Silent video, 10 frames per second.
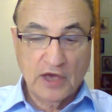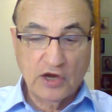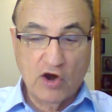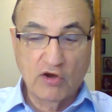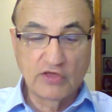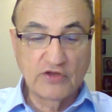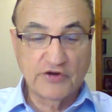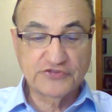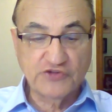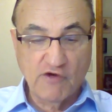and all of
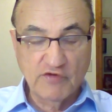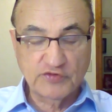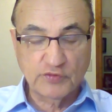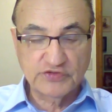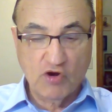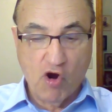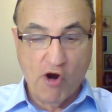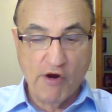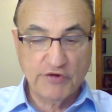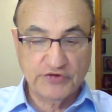their service was
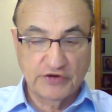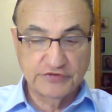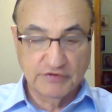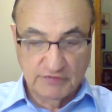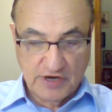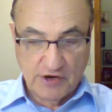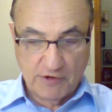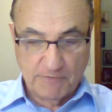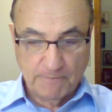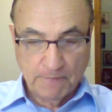harsh and
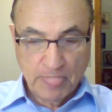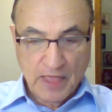severe.